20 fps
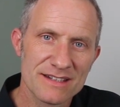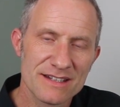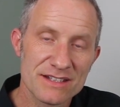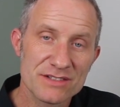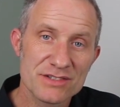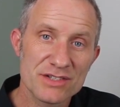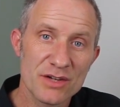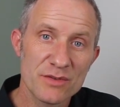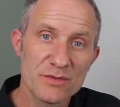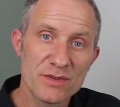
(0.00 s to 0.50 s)

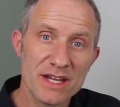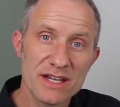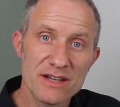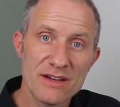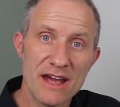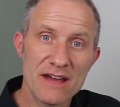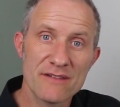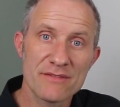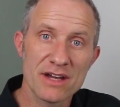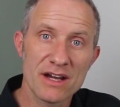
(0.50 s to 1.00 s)
And so there you
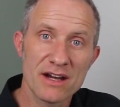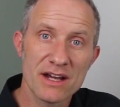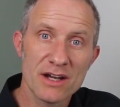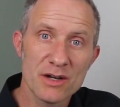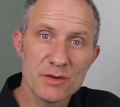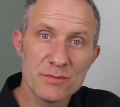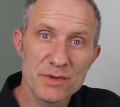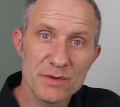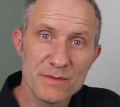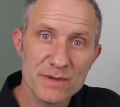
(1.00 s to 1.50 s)
have it. I
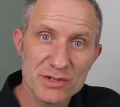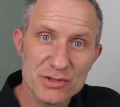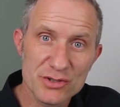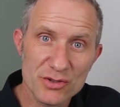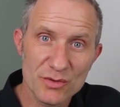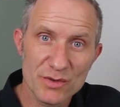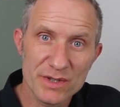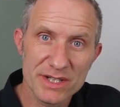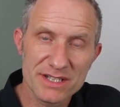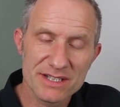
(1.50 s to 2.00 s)
hope you
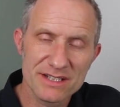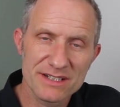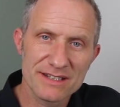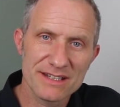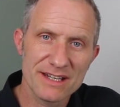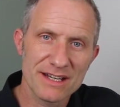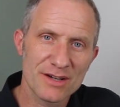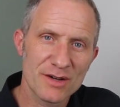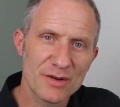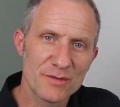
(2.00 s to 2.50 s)
enjoyed
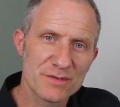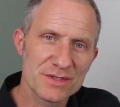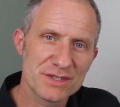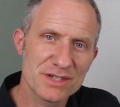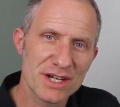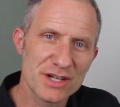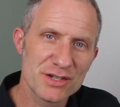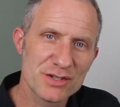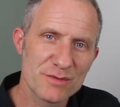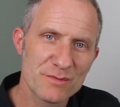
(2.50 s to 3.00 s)
that
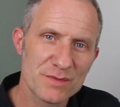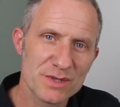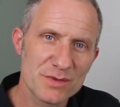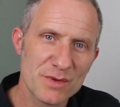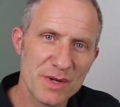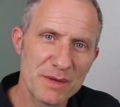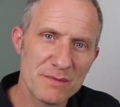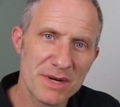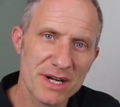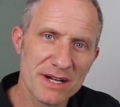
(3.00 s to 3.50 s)
conversation
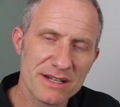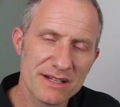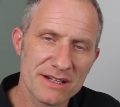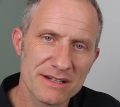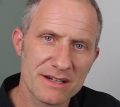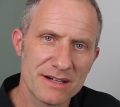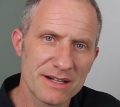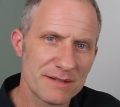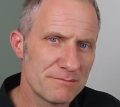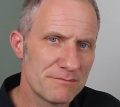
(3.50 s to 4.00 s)
between Michael and I.